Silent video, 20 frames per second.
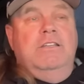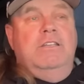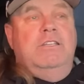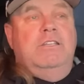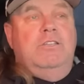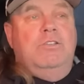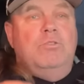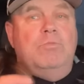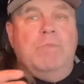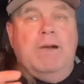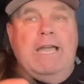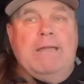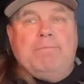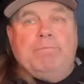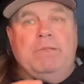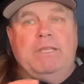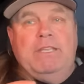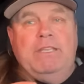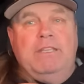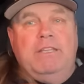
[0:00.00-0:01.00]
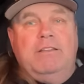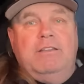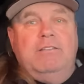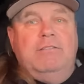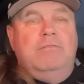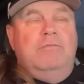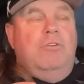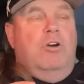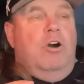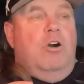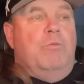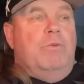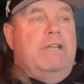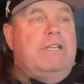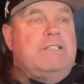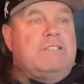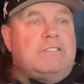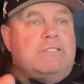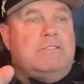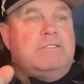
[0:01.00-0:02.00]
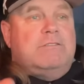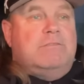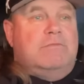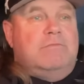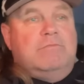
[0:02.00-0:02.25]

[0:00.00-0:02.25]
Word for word: you might be always